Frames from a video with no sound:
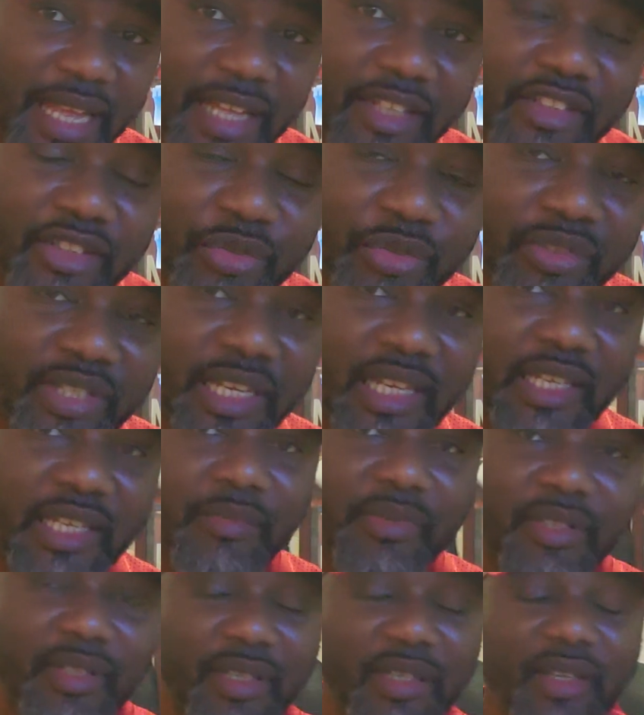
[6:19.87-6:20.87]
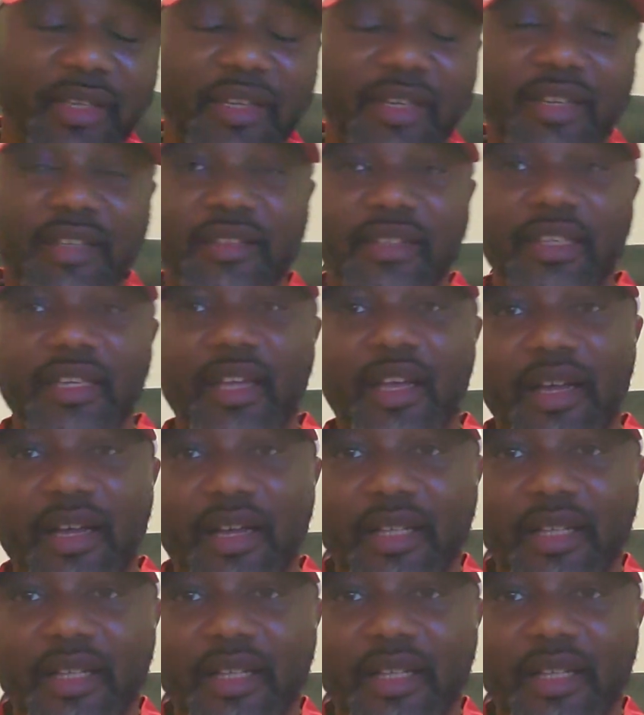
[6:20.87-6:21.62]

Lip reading: got 2 teams in the